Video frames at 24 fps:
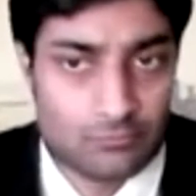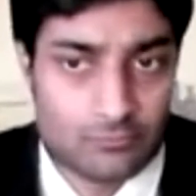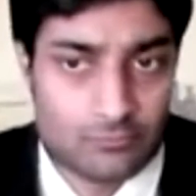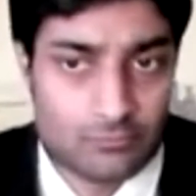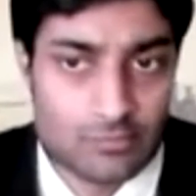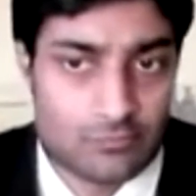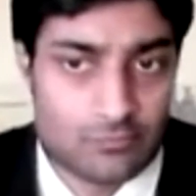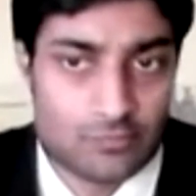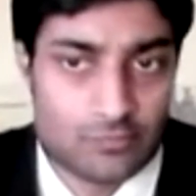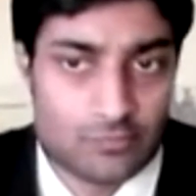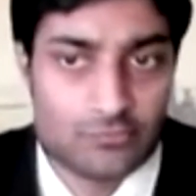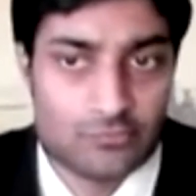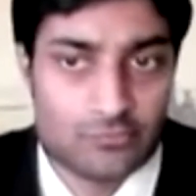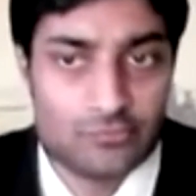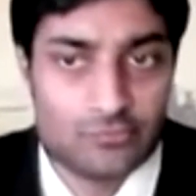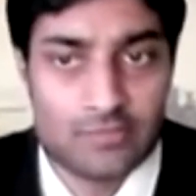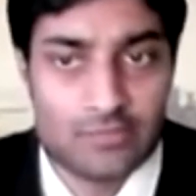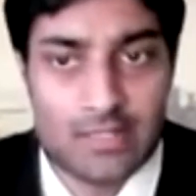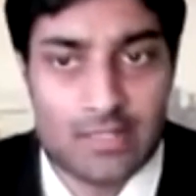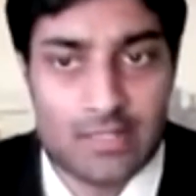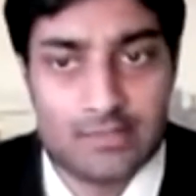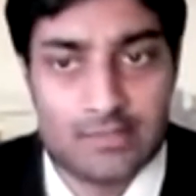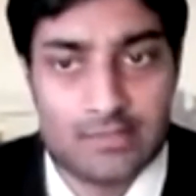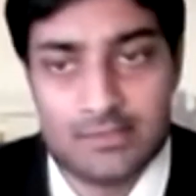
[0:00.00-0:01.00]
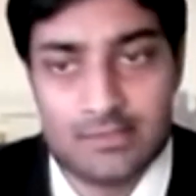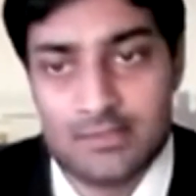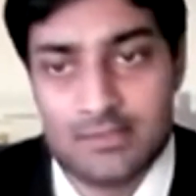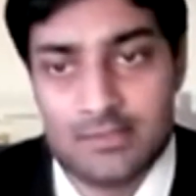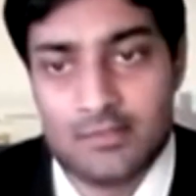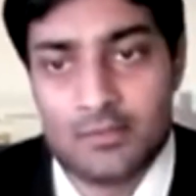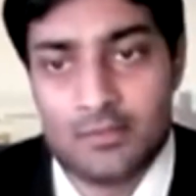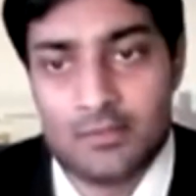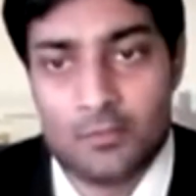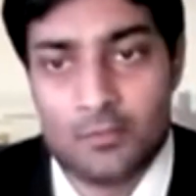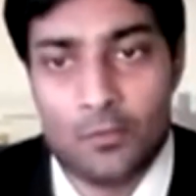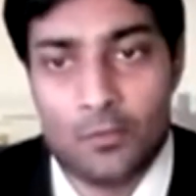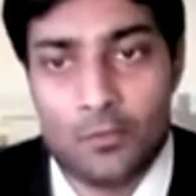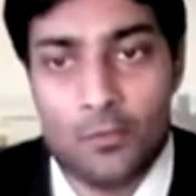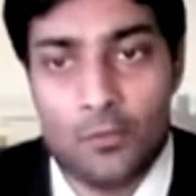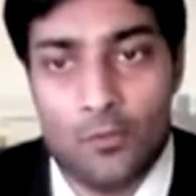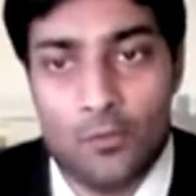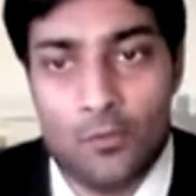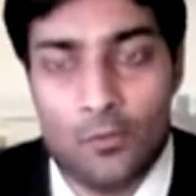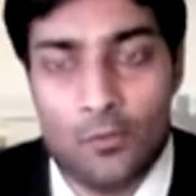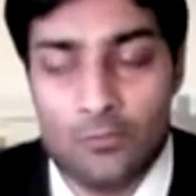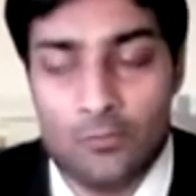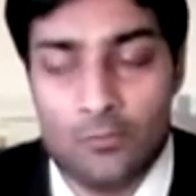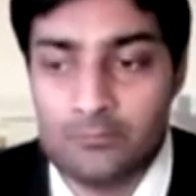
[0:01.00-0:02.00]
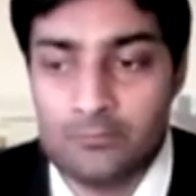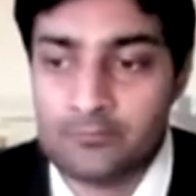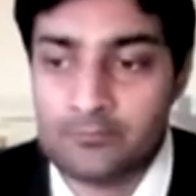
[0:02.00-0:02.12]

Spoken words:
for a society, or